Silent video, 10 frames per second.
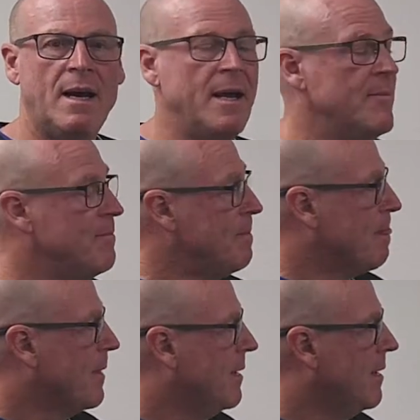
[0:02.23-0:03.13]
Hi,
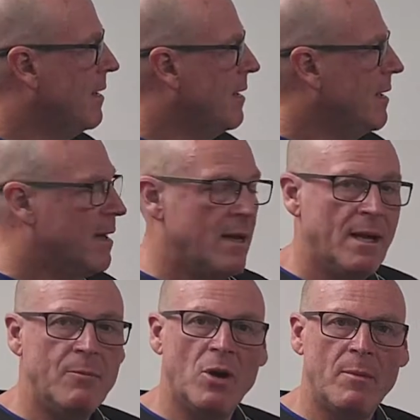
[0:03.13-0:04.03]

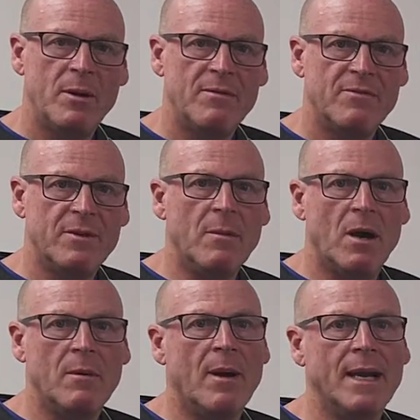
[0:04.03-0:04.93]
I'm Robert from
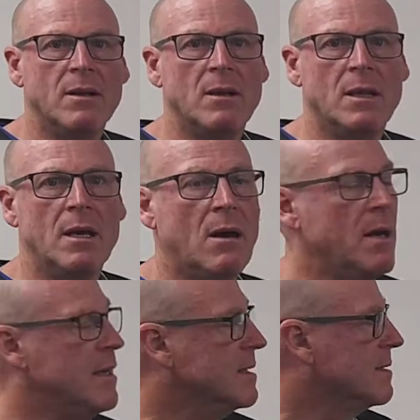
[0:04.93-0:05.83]
Armichael
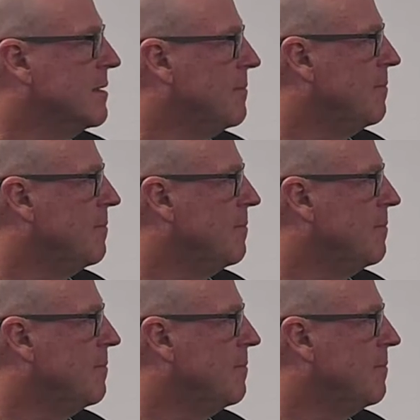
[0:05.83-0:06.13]
Artist.